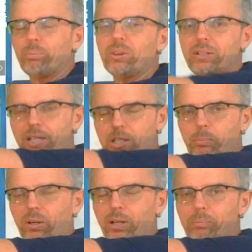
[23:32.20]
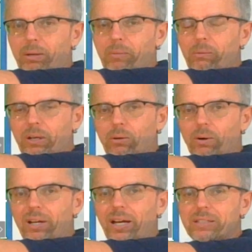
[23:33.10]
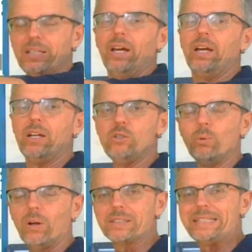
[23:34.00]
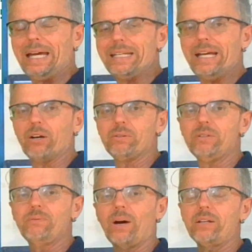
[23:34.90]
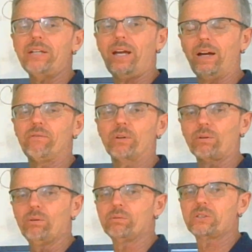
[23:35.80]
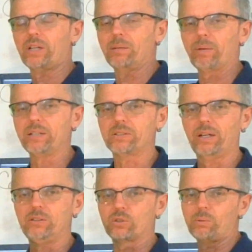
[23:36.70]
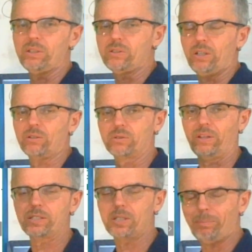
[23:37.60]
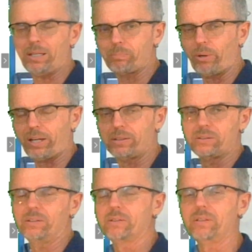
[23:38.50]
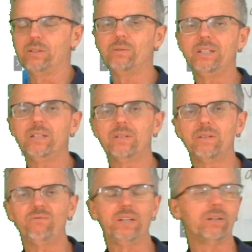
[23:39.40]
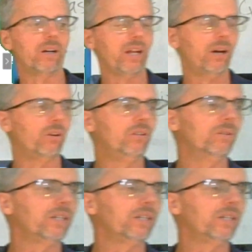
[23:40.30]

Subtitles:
the textbook or put the textbook up on my Recordex and you all sat down. You've got to have your own side-by-side screens here. So that's the best practices that you